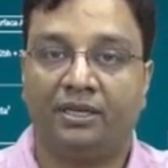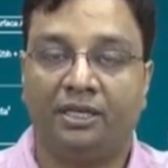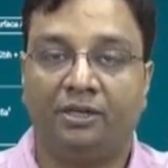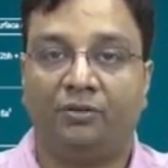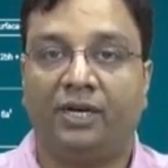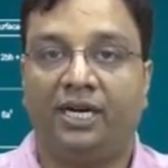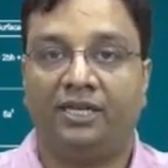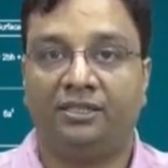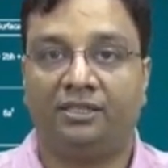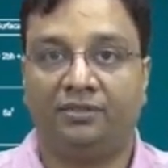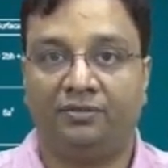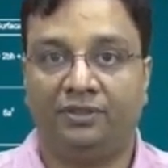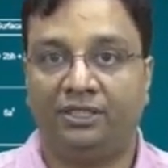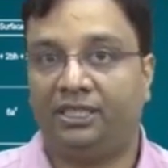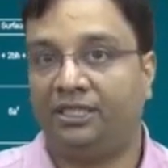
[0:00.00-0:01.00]
required
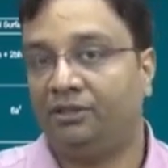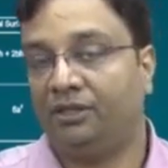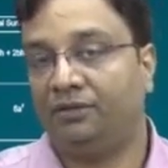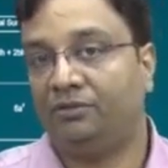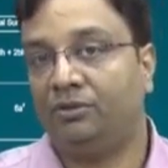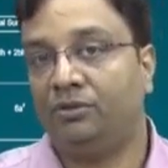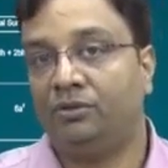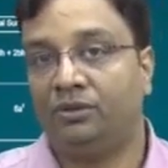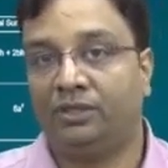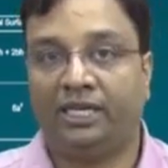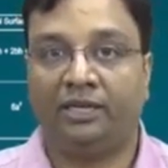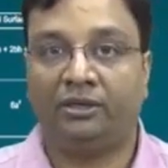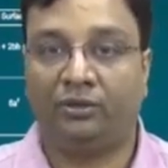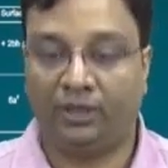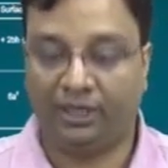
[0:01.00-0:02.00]
surface that you have to
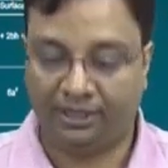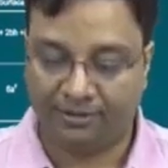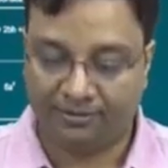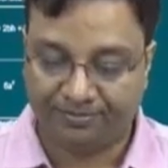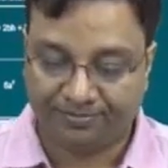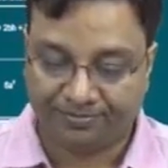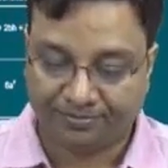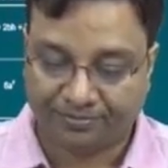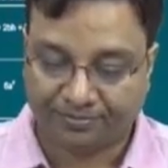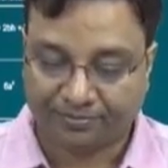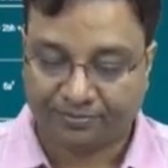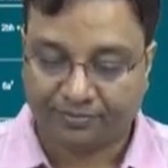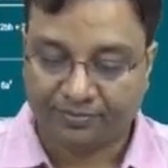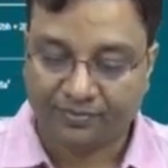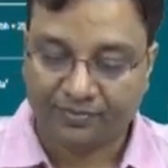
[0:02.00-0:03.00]
calculate.
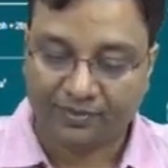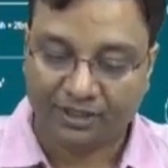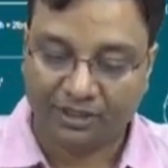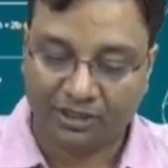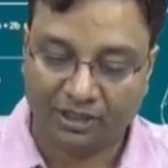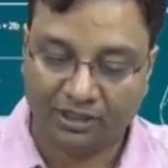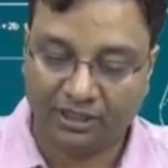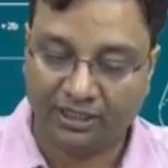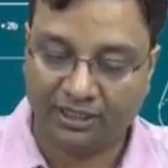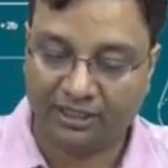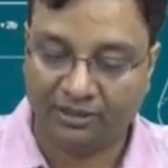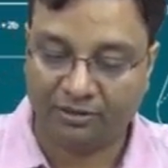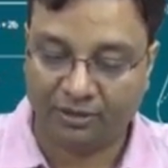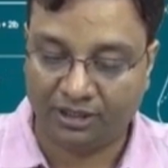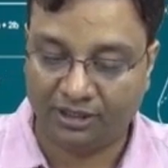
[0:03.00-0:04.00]
So in
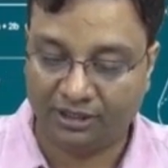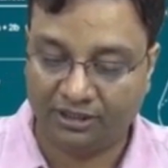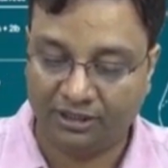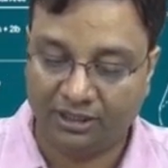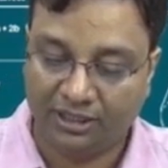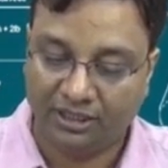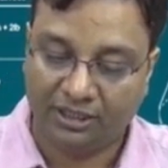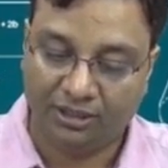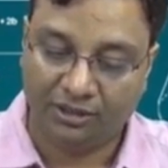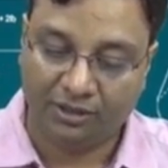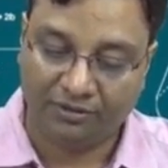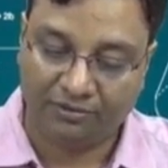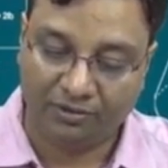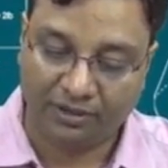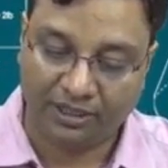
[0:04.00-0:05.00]
this question, you
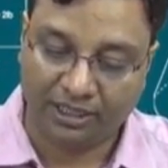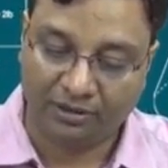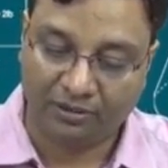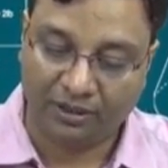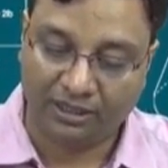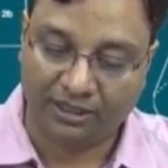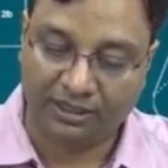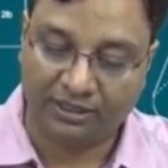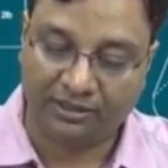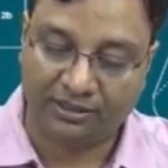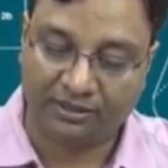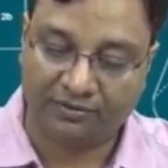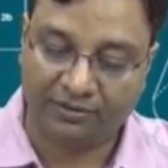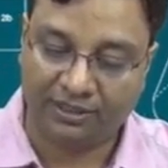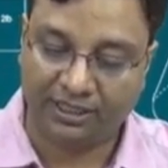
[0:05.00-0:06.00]
have to calculate this
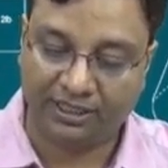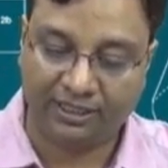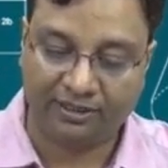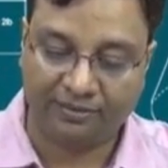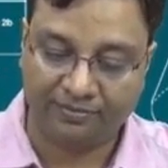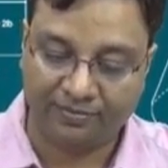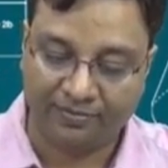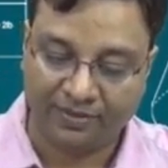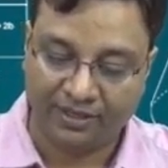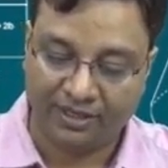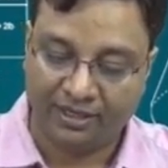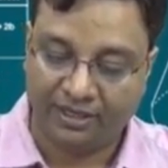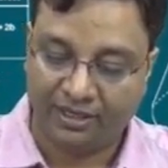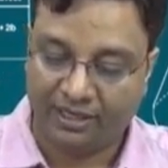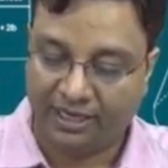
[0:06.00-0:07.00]
surface area
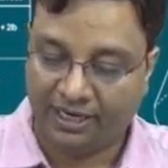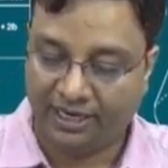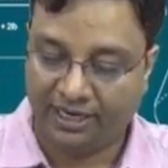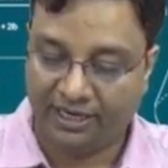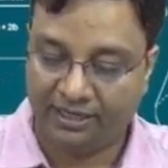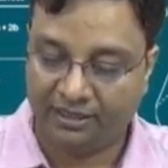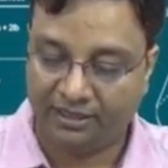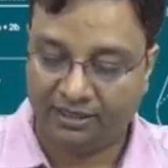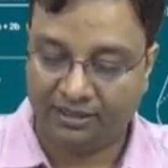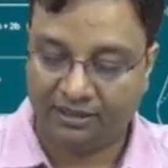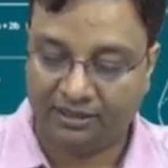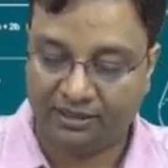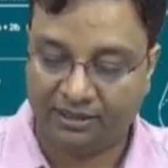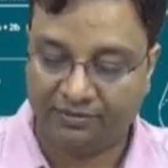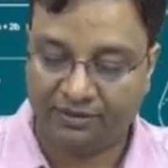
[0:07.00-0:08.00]
and
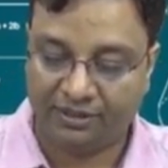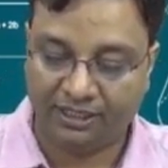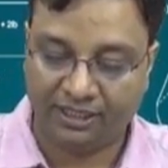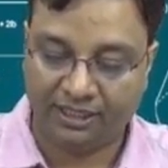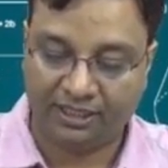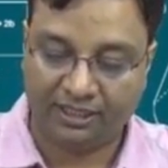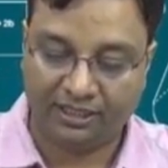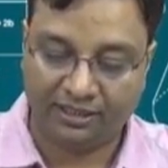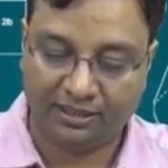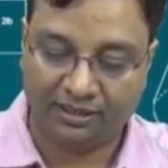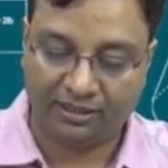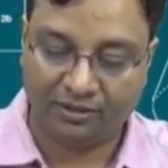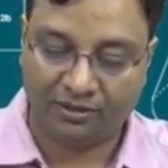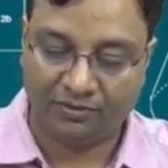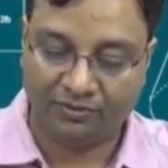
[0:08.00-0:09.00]
surface area
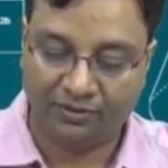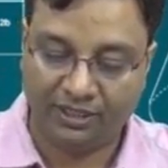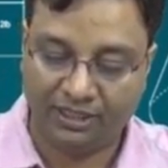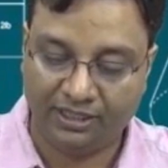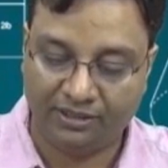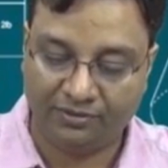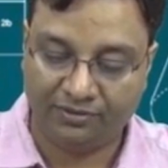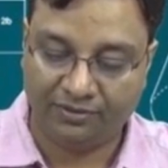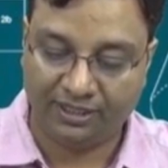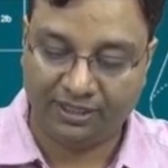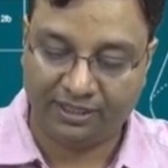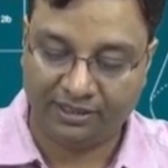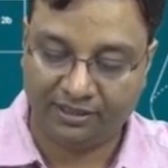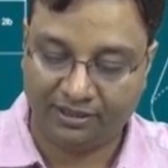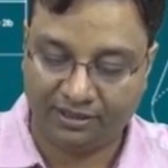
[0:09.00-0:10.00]
of these
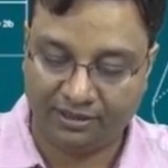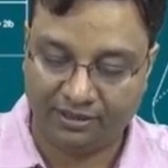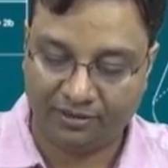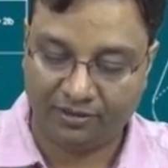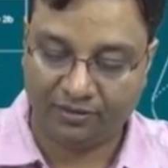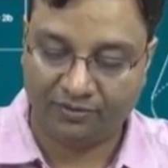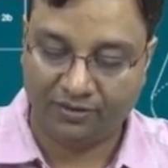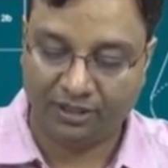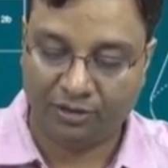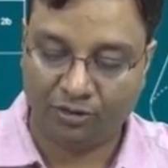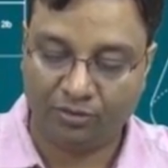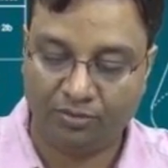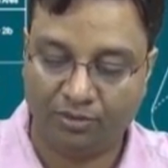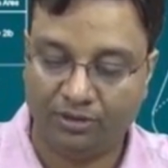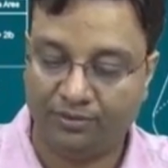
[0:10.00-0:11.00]
faces of the
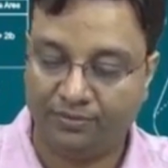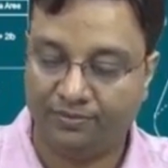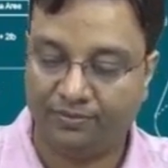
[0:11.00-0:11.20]
cube,